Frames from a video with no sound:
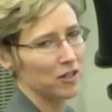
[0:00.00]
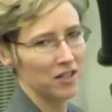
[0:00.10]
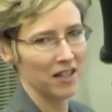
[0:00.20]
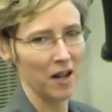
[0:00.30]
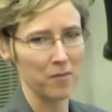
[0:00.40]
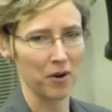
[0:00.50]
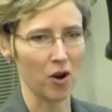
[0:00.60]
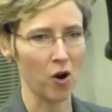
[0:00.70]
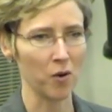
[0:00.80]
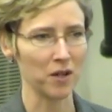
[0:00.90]
sitting up here.
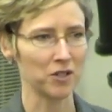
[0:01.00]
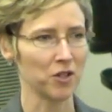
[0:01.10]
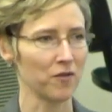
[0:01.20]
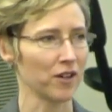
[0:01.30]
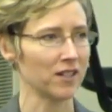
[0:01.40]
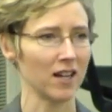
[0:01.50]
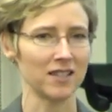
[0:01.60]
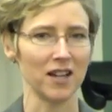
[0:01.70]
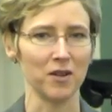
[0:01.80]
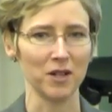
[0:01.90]
Always convert to
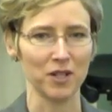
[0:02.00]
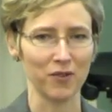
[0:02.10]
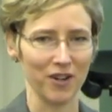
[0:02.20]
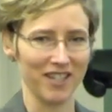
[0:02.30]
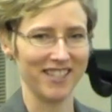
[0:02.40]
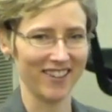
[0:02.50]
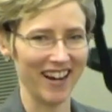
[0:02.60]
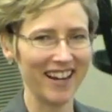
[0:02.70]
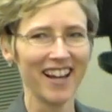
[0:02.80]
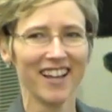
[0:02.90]
SI units first,
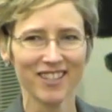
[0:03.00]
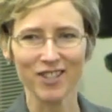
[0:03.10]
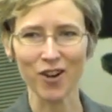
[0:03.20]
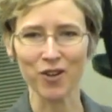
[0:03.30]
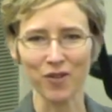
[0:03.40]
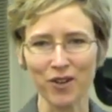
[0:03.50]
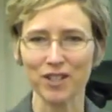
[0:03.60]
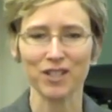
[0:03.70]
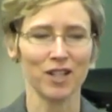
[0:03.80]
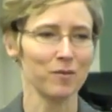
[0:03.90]
right? So you convert the
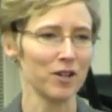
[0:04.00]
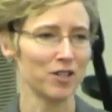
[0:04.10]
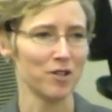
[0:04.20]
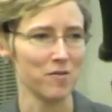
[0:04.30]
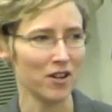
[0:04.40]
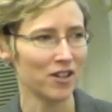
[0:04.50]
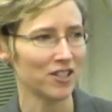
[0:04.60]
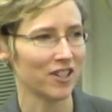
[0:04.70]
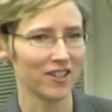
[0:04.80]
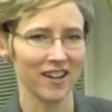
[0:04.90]
centimeters to
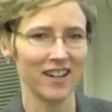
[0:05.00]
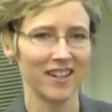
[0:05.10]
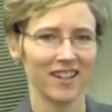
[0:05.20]
meters, all right?